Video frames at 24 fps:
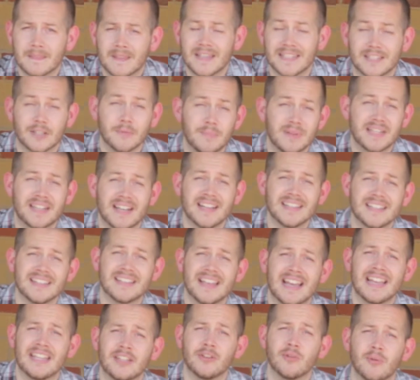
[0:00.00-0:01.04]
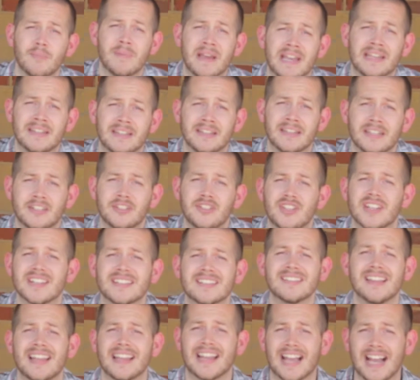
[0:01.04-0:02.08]
And so because of that, you abandon it.
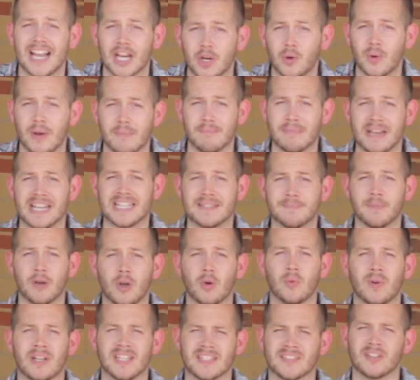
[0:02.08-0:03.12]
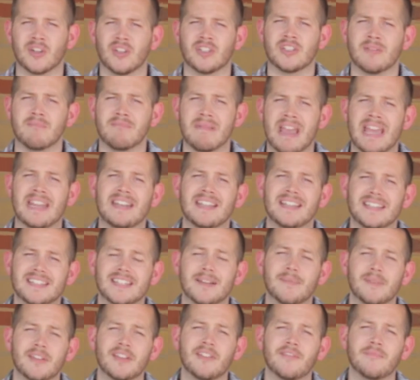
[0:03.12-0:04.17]
Just like I quit baseball when it started demanding
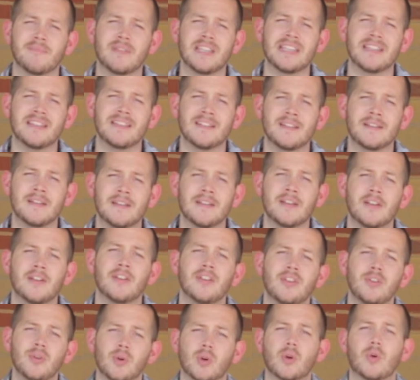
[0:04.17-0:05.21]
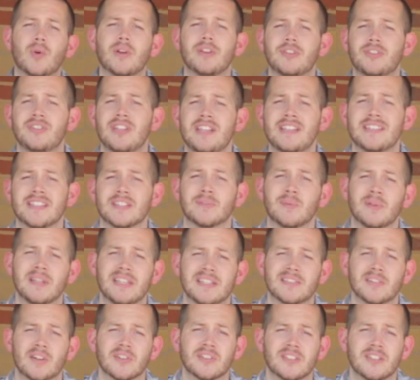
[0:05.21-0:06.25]
something of me, you'll quit Jesus when
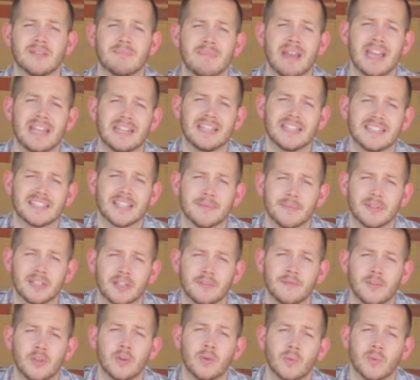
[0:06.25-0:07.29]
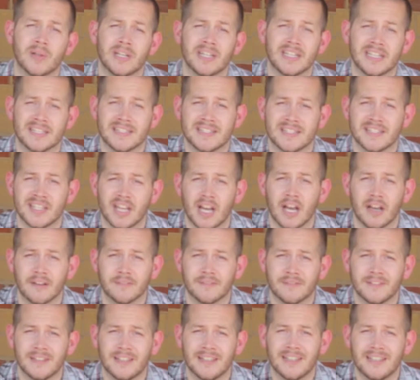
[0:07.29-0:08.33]
He starts demanding something of you and when it gets
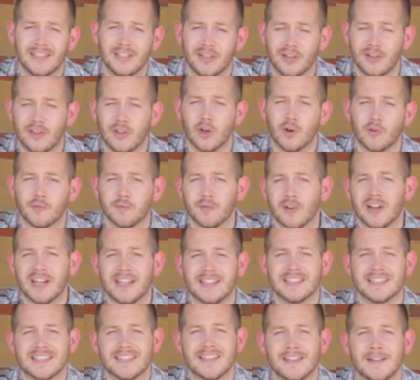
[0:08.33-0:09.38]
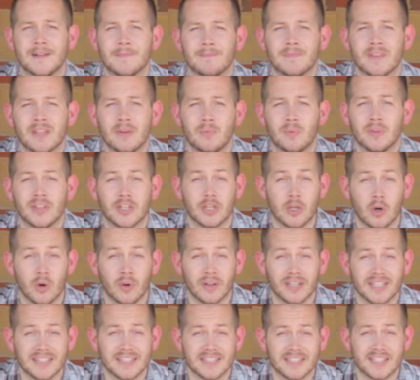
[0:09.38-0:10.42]
tough. You know the old phrase, when the
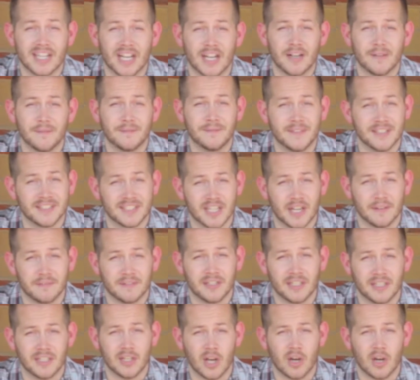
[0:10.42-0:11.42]
going gets tough, the tough get